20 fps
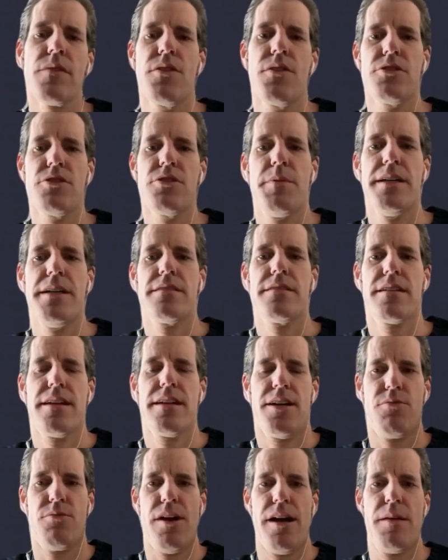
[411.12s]
there's
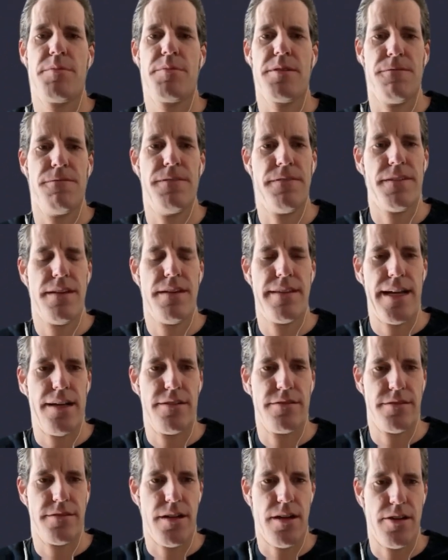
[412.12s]
basically a run up to fifty
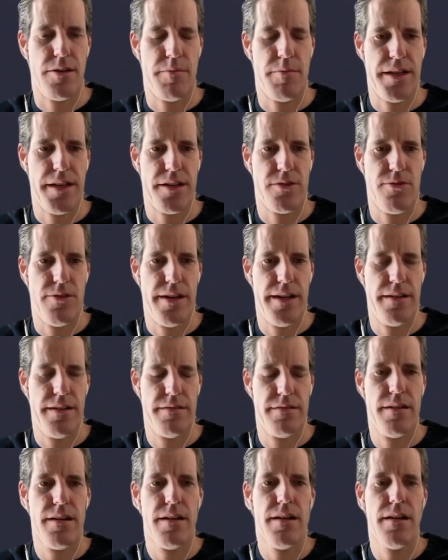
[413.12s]
thousand dollar
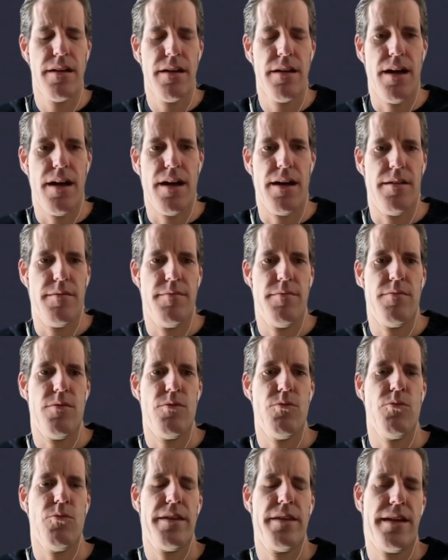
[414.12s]
Bitcoin um,
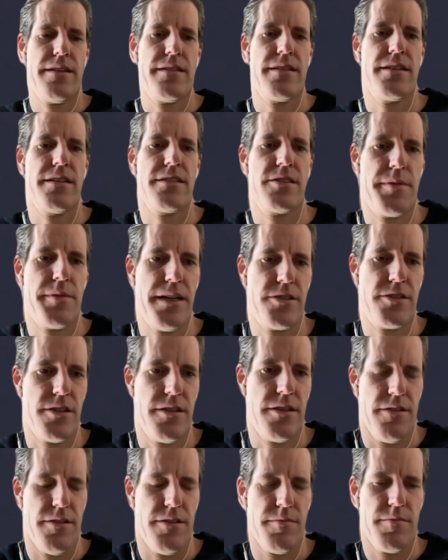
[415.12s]
with anticipation
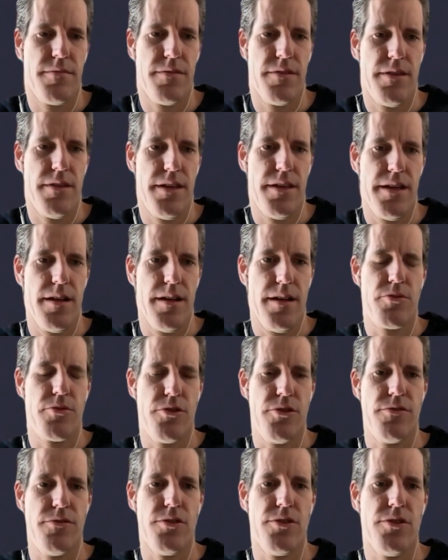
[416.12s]
of the the
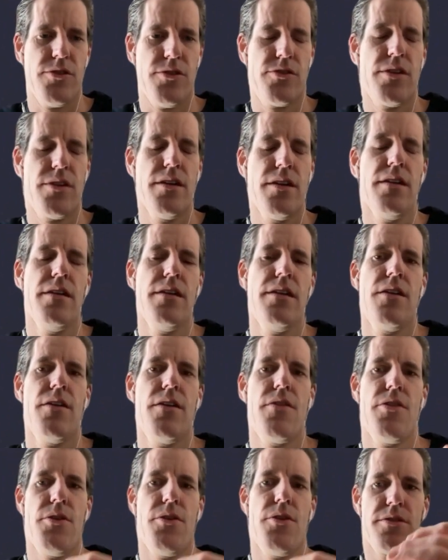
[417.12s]
approvals.
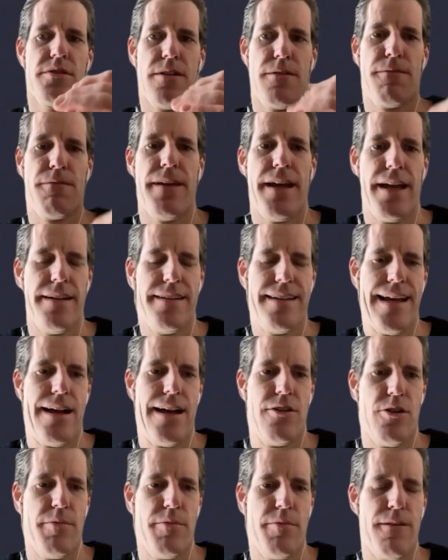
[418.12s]
There was a fade
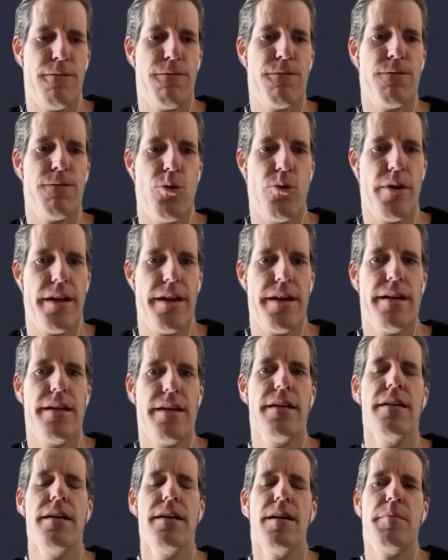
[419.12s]
down to about
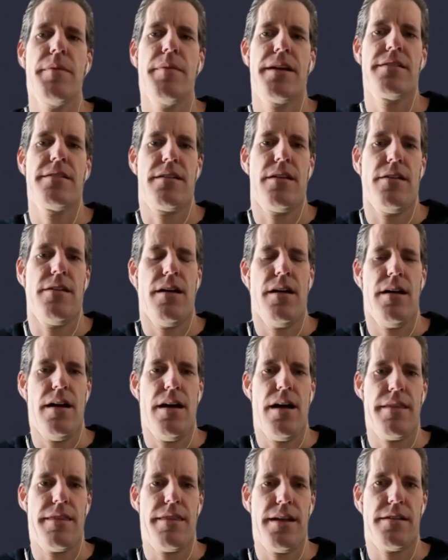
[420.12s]
forty because uh,
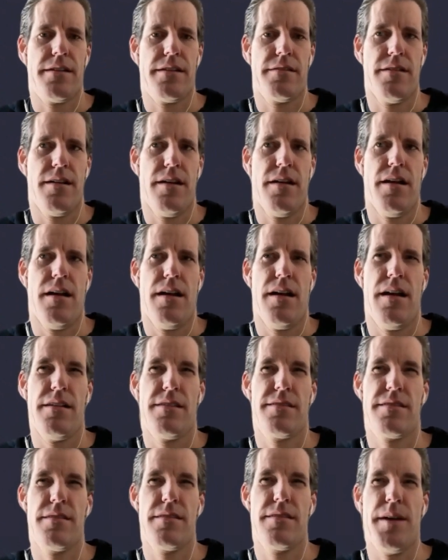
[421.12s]
uh I think uh, uh
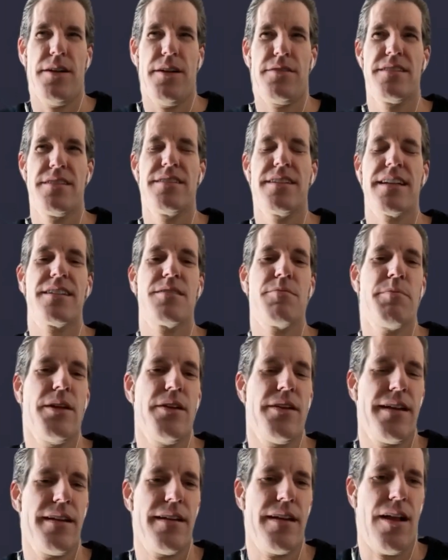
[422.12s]
about six
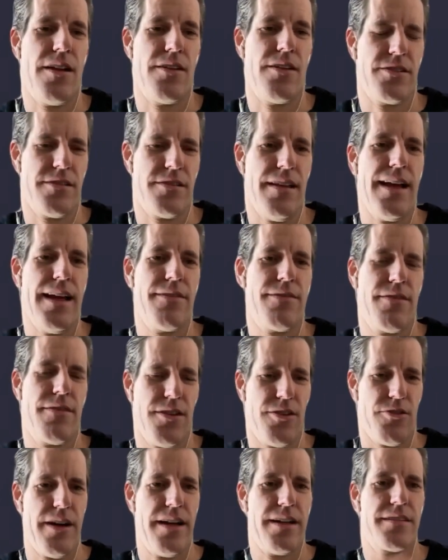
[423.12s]
billion dollars left
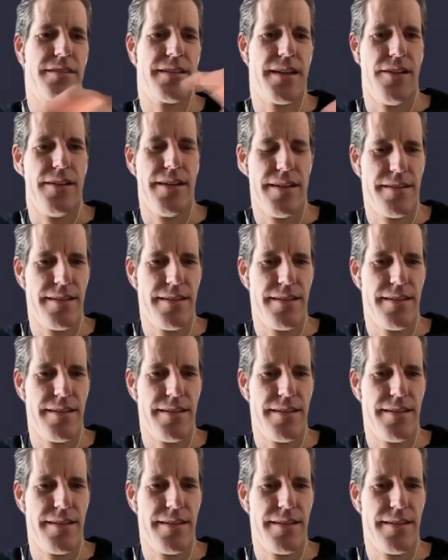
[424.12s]
the Grayscale